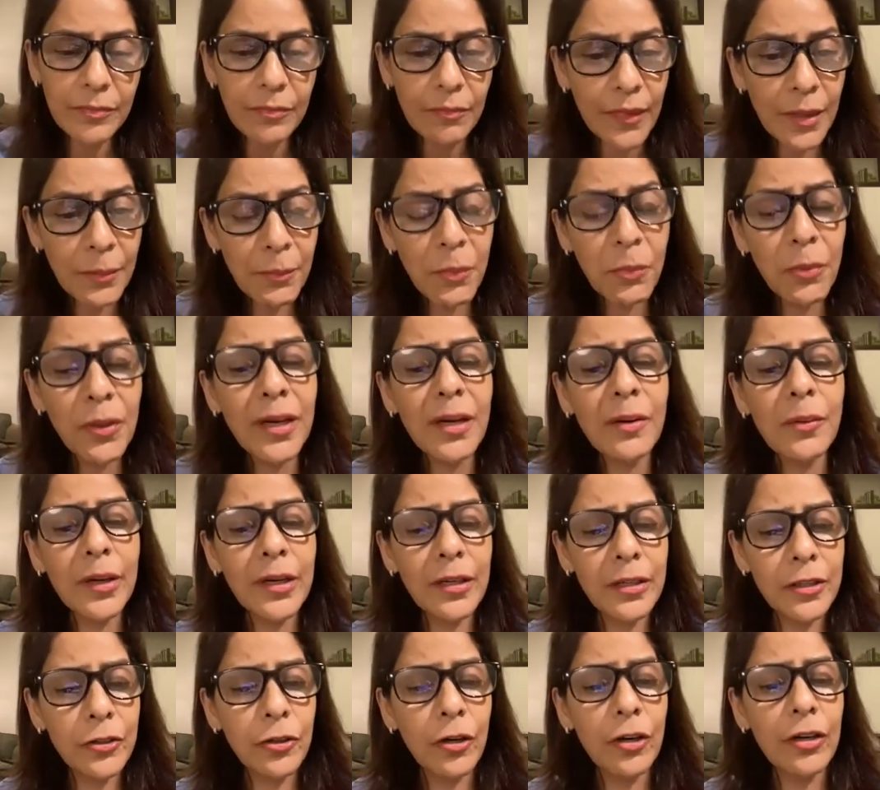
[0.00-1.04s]
but what I
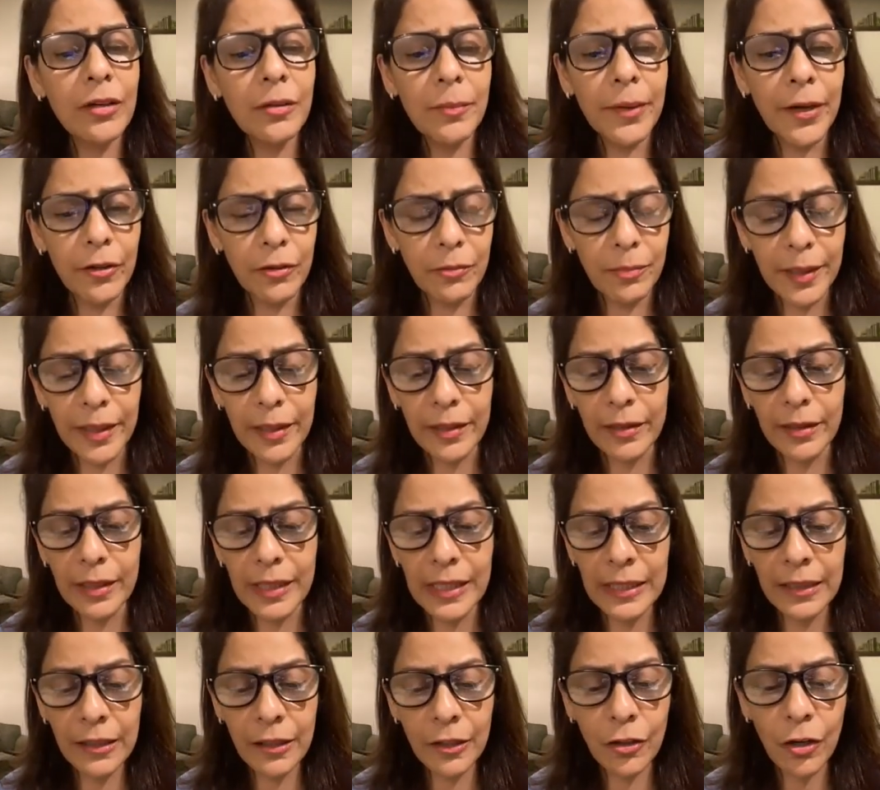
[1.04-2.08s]
want to talk about, Beena,
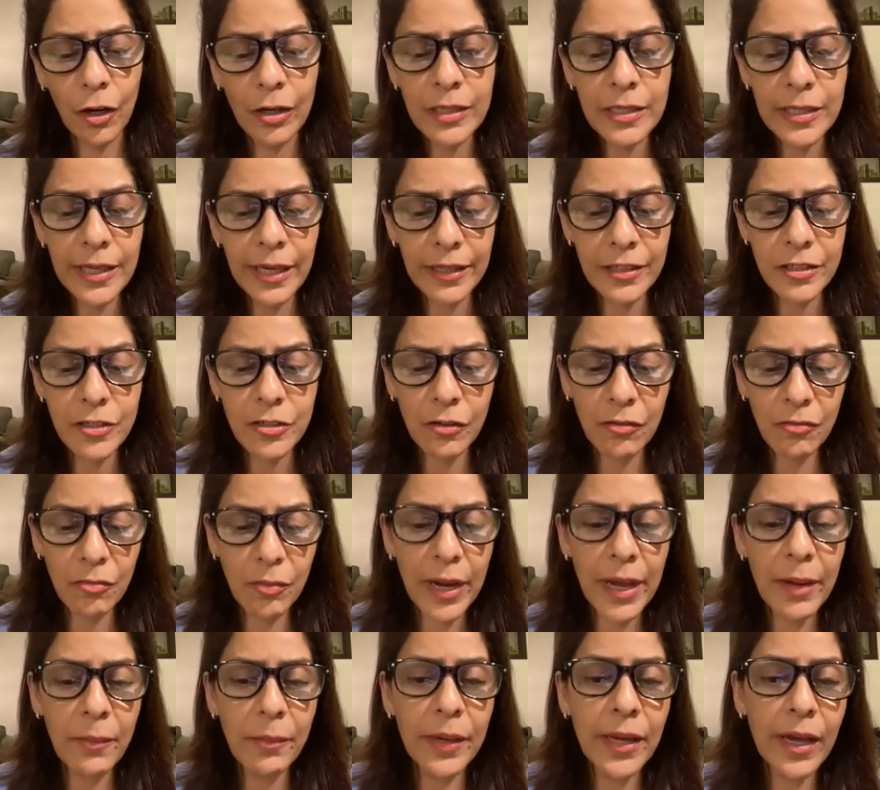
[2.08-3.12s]
in the context of
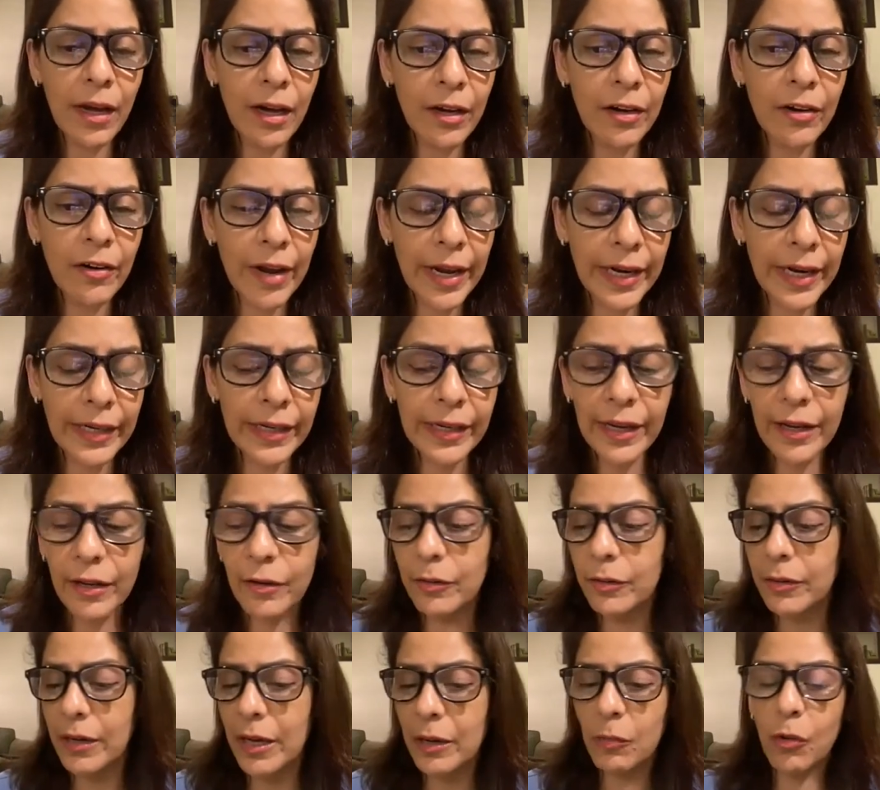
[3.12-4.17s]
where we are right
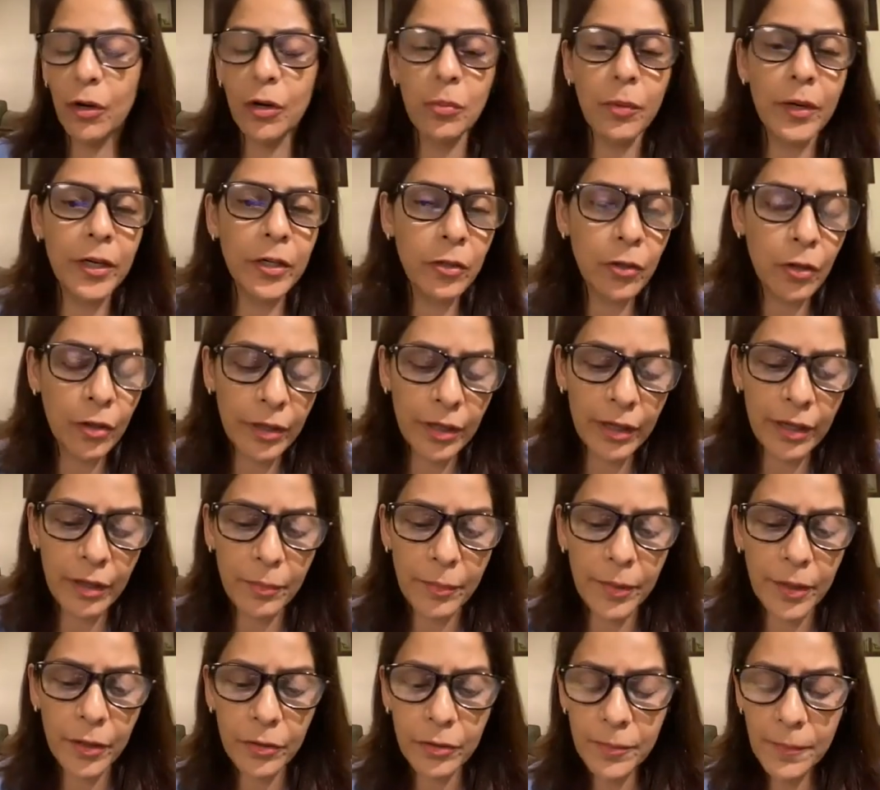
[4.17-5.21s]
now and what we're talking
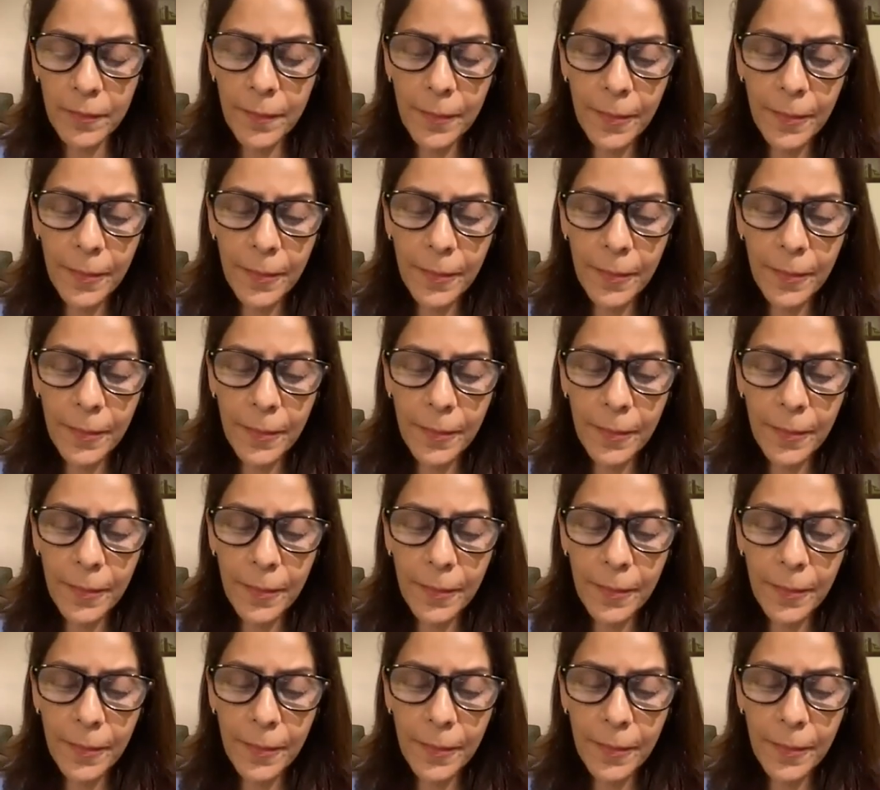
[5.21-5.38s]
about.